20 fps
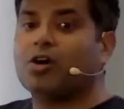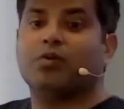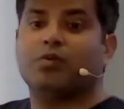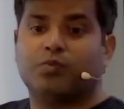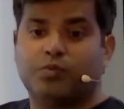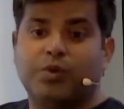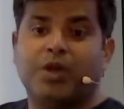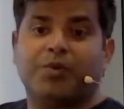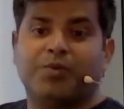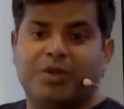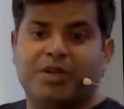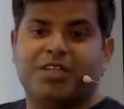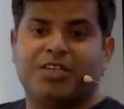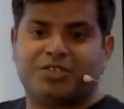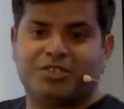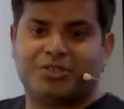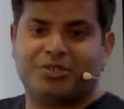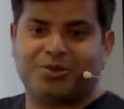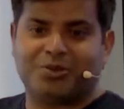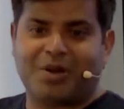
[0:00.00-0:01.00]
we need
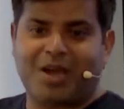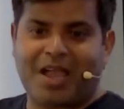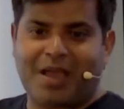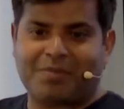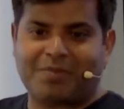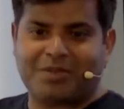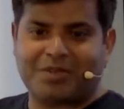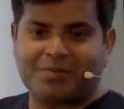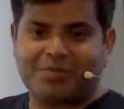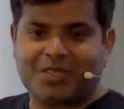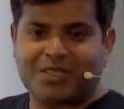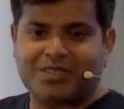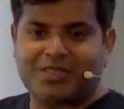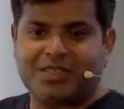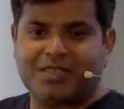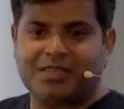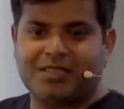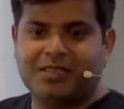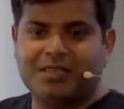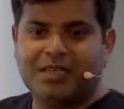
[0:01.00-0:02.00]
to have something
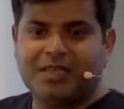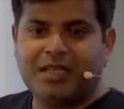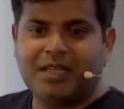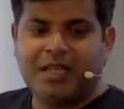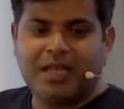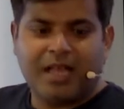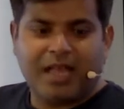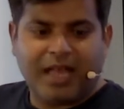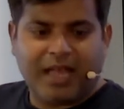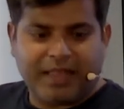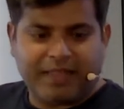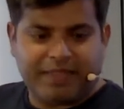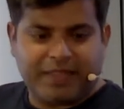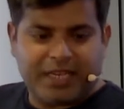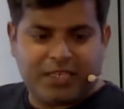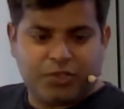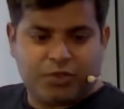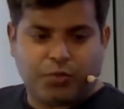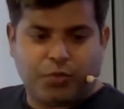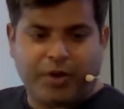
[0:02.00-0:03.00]
there, and
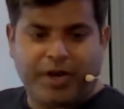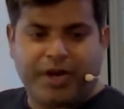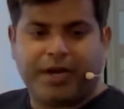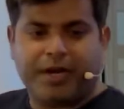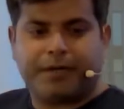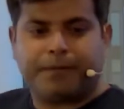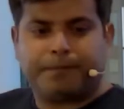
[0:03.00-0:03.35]
that's where